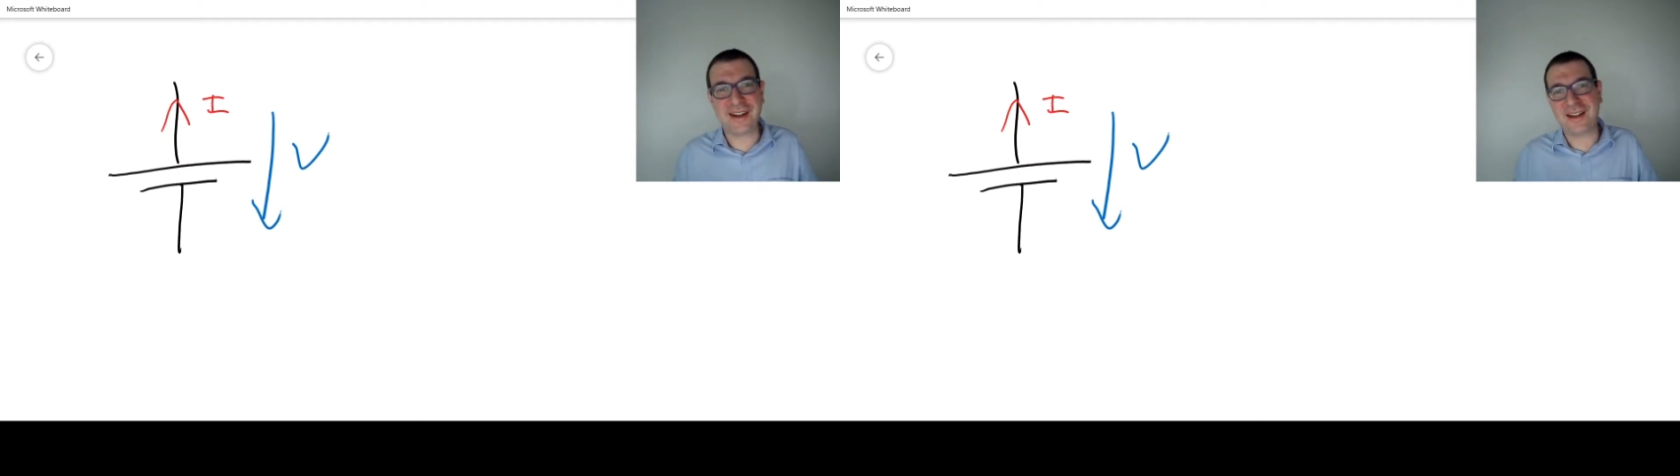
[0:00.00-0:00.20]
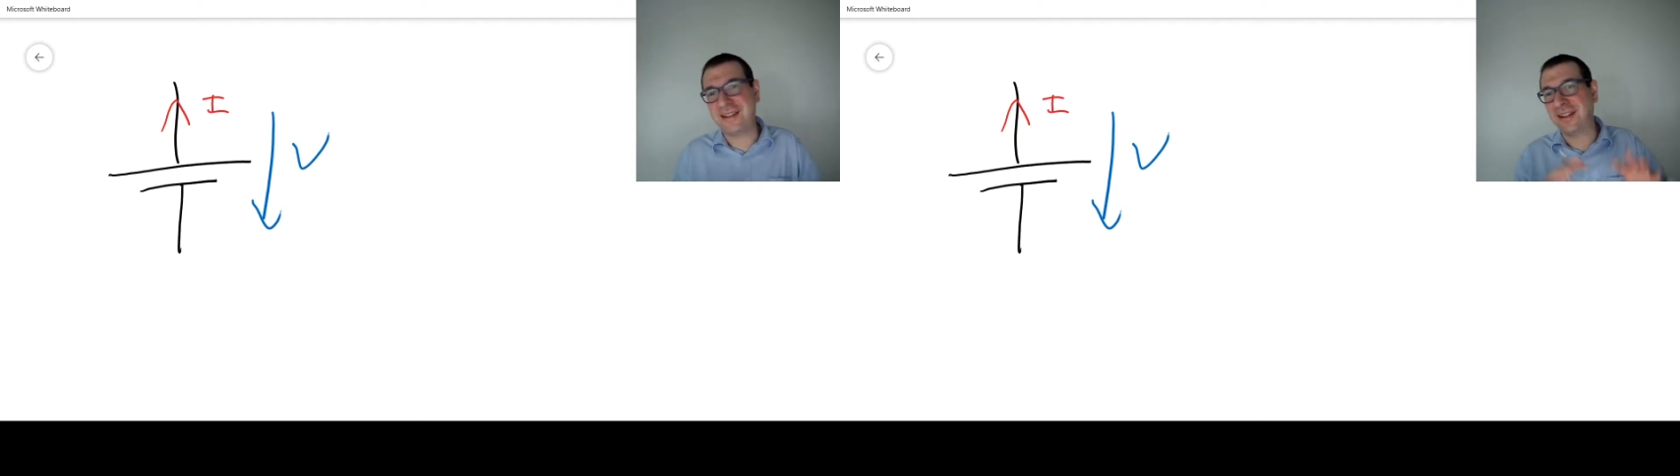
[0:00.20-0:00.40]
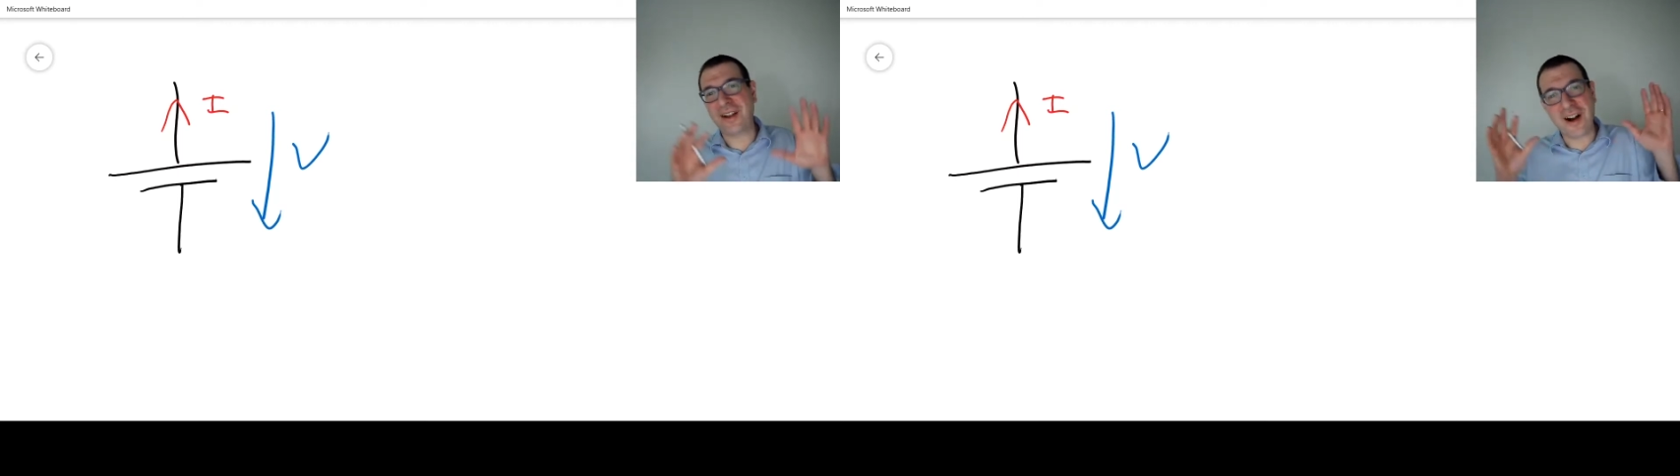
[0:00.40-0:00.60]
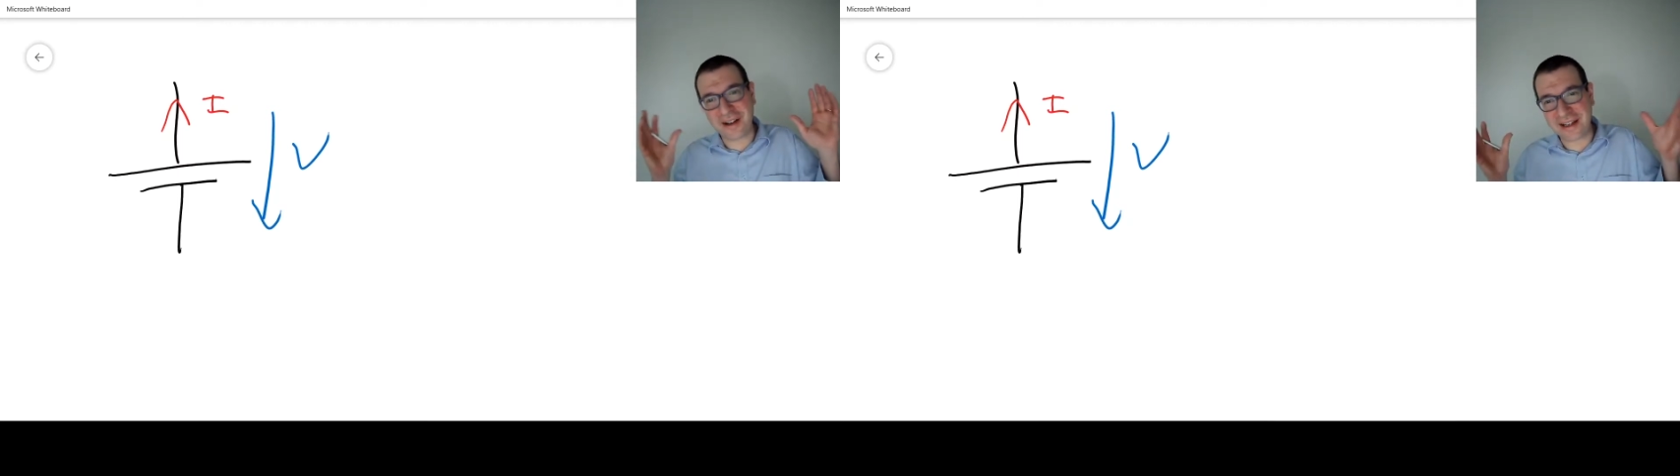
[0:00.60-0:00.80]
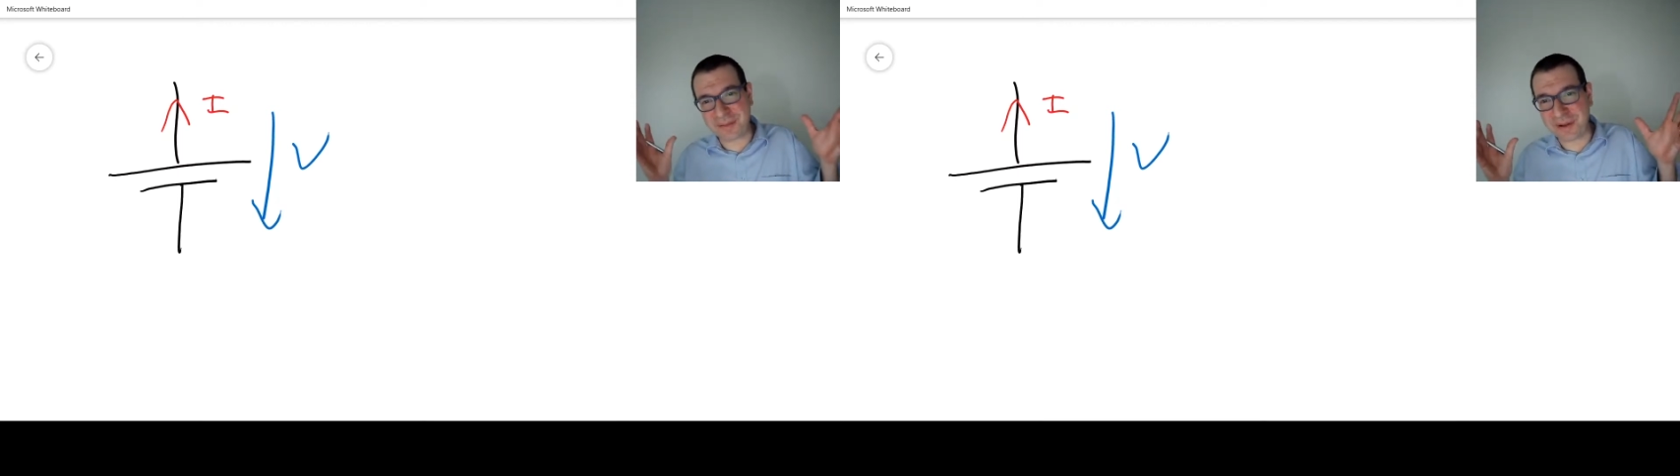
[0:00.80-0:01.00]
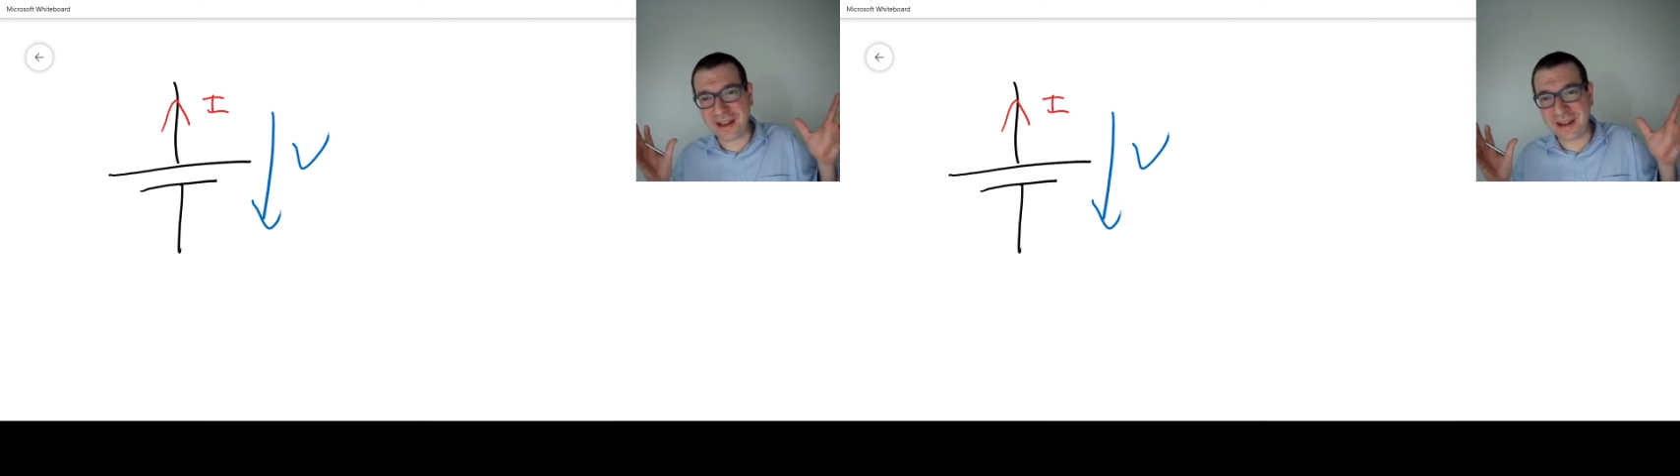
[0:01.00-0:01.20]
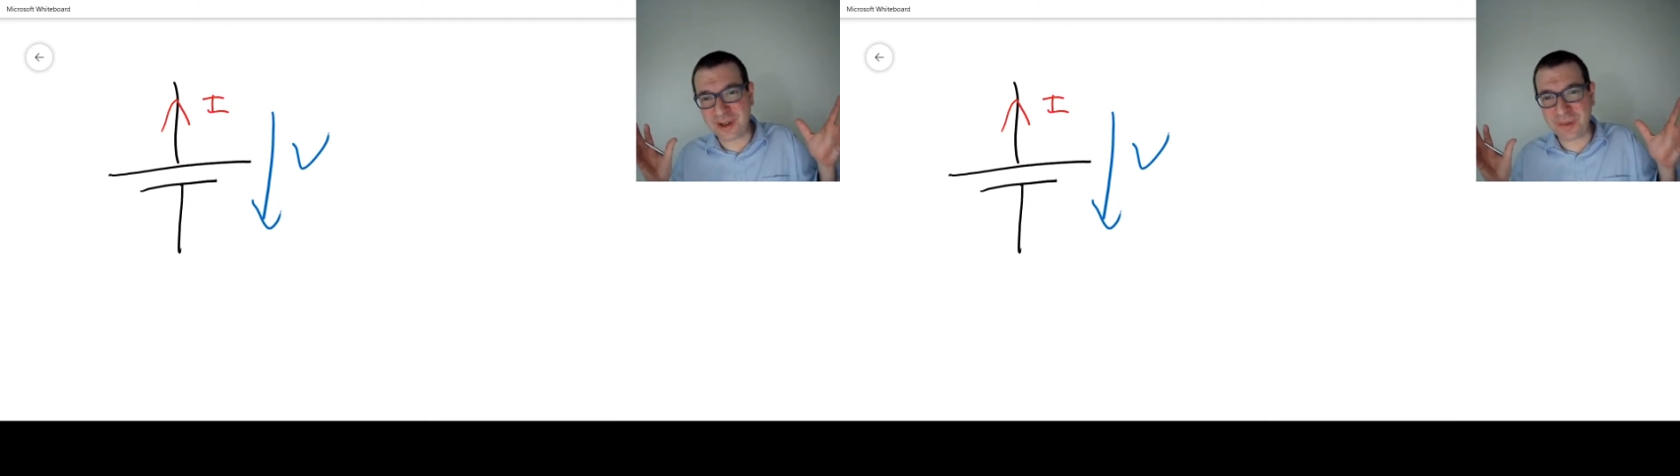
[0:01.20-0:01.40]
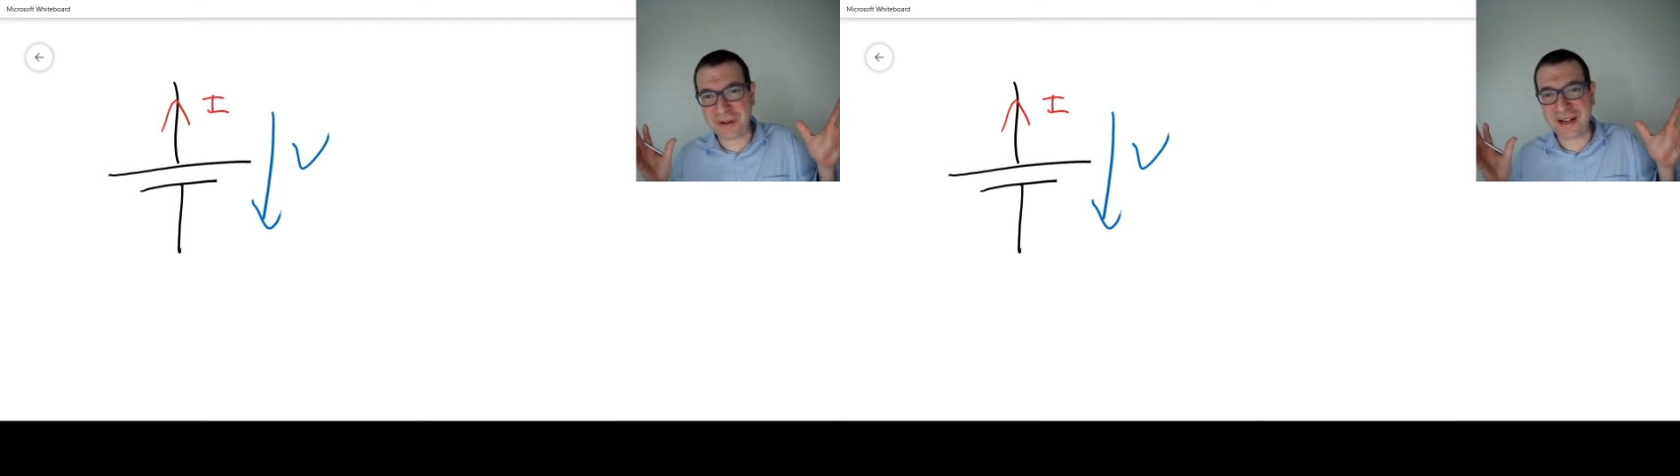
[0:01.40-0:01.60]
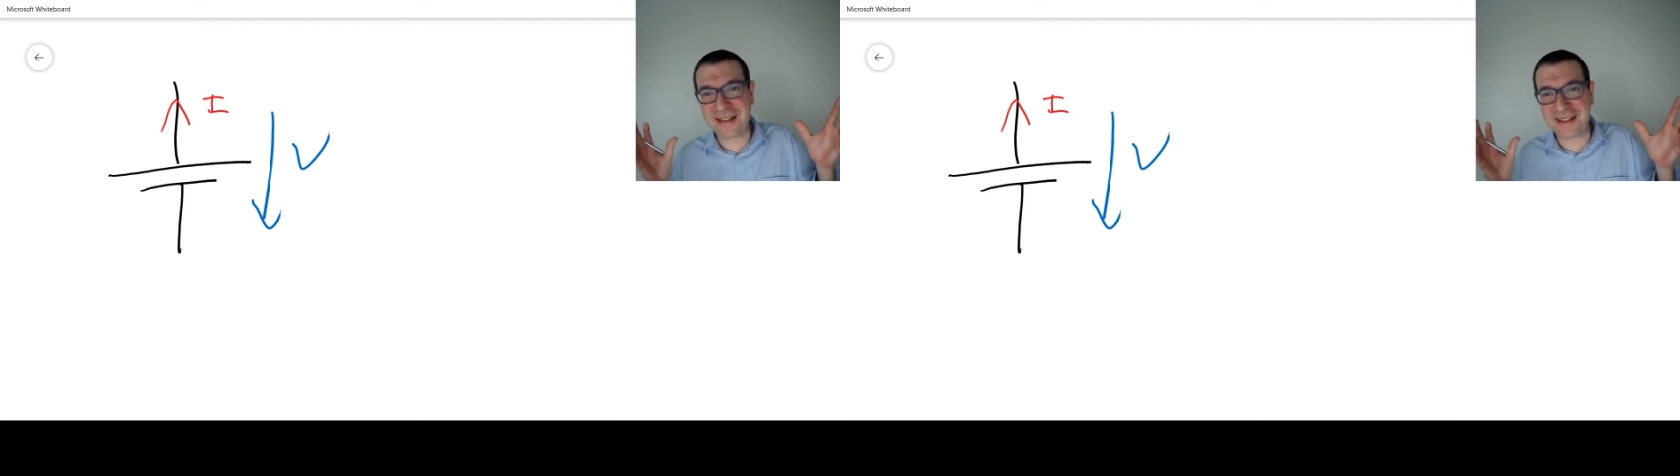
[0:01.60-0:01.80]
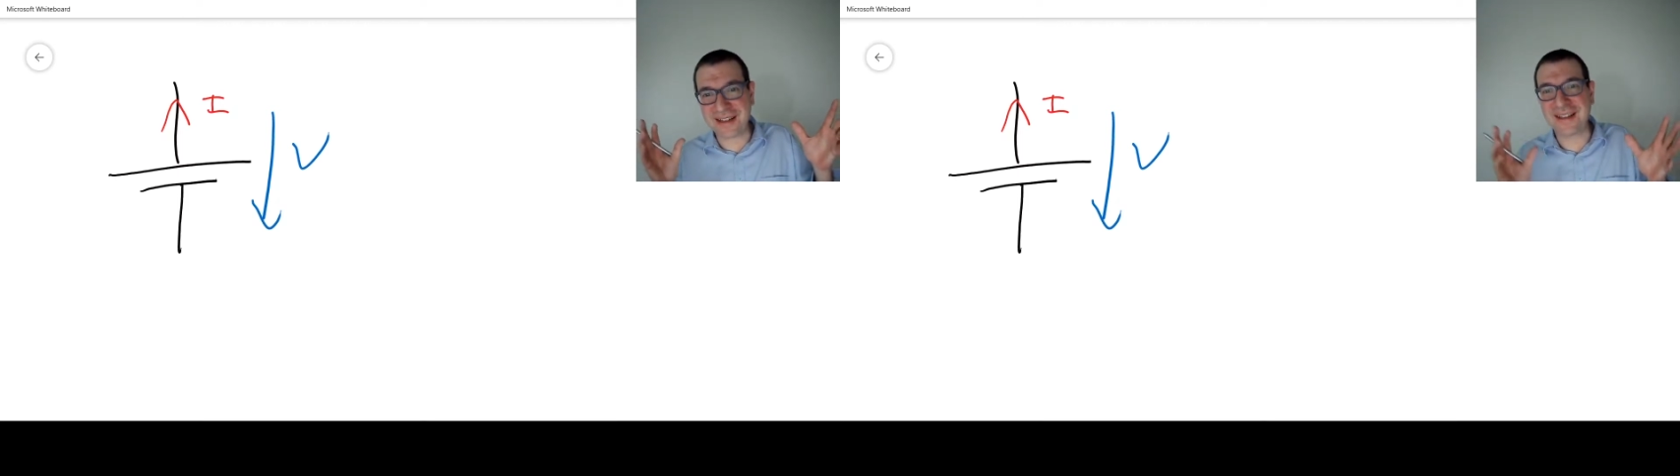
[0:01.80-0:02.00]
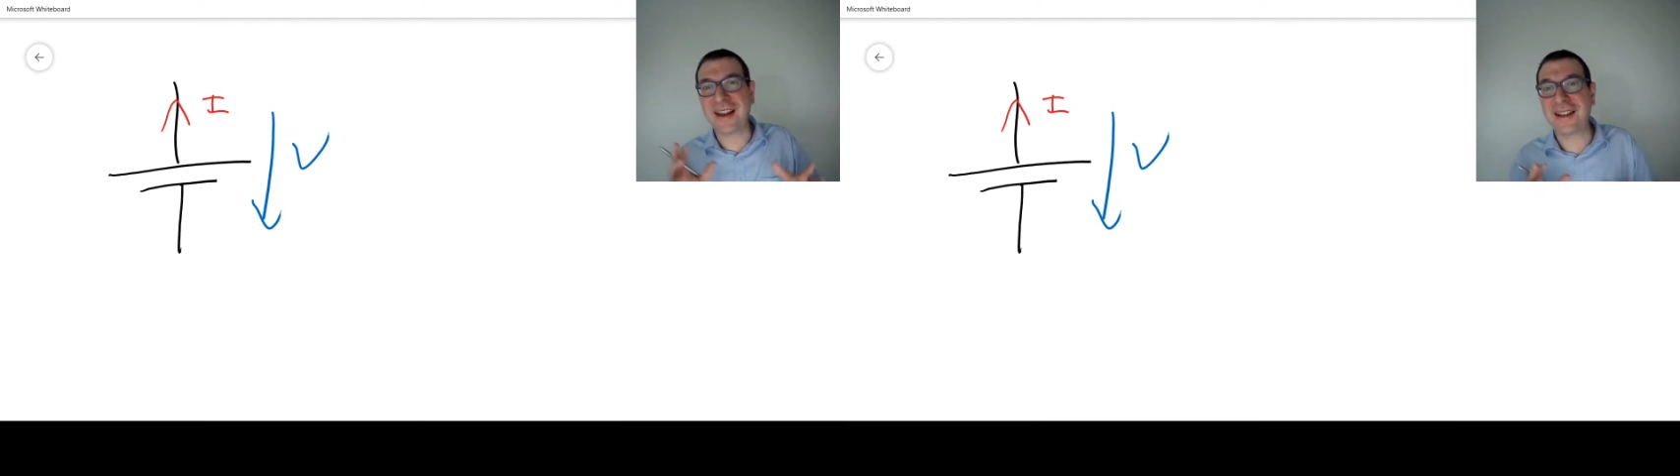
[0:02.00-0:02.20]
it's a long explanation, but in essence,